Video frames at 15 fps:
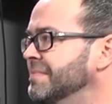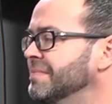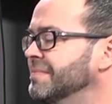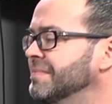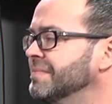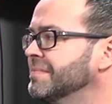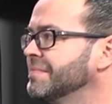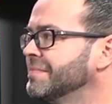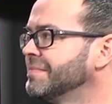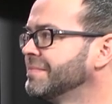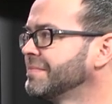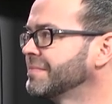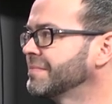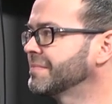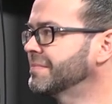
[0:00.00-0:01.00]

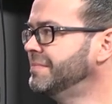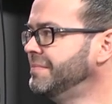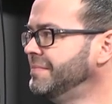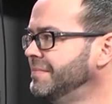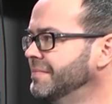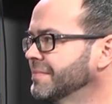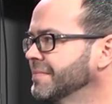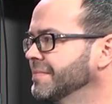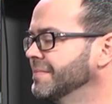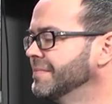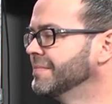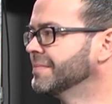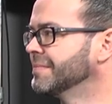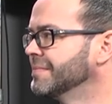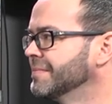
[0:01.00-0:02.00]

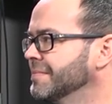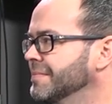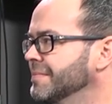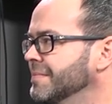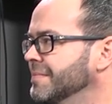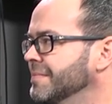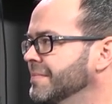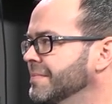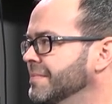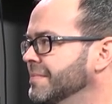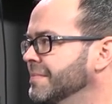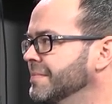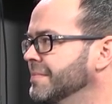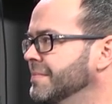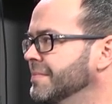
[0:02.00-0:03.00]

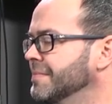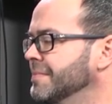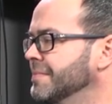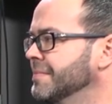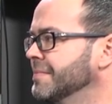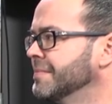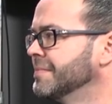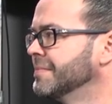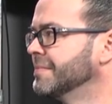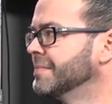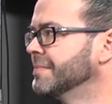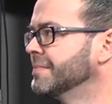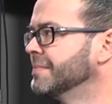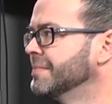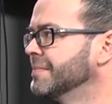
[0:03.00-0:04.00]

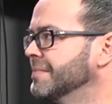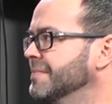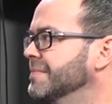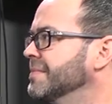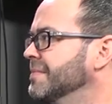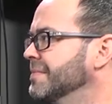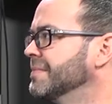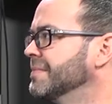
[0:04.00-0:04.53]
This person isn't speaking.